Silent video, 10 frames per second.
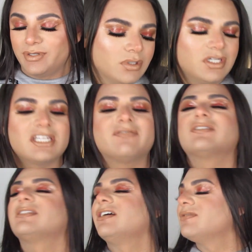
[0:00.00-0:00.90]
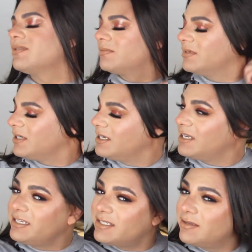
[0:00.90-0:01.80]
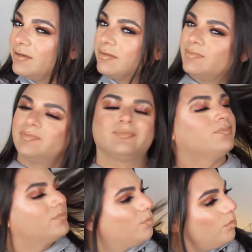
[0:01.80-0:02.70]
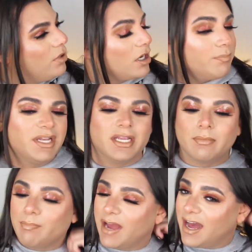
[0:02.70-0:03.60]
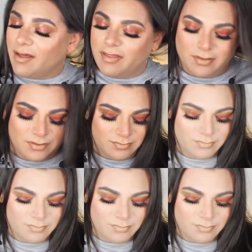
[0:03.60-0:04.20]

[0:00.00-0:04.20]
We'll just give ourselves a nice little Armenian bath.